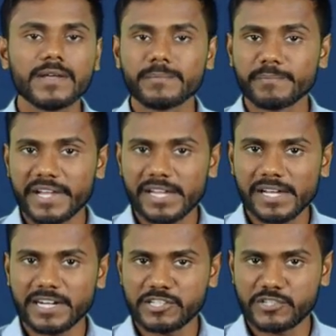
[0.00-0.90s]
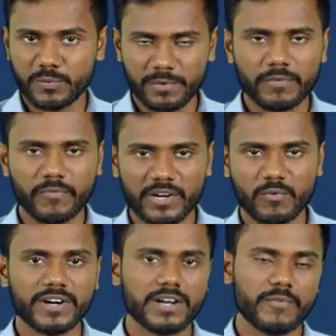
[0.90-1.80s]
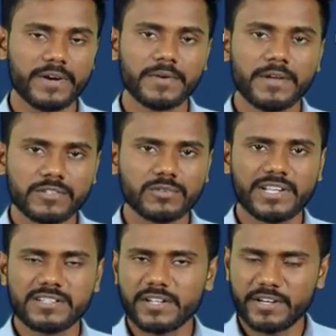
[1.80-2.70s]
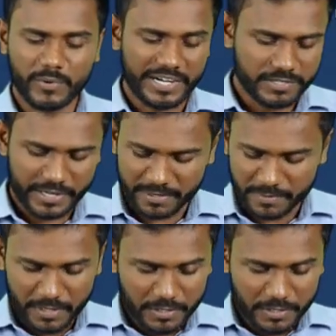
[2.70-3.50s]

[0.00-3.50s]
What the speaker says: May and June for quarter 1. So there is a due dates, right?